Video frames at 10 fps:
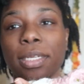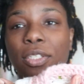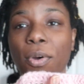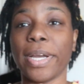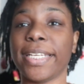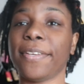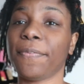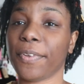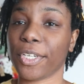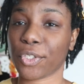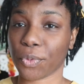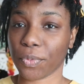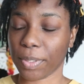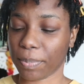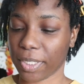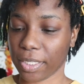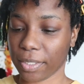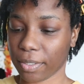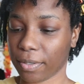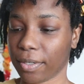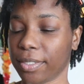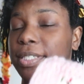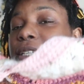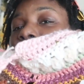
So I didn't finish a repeat on day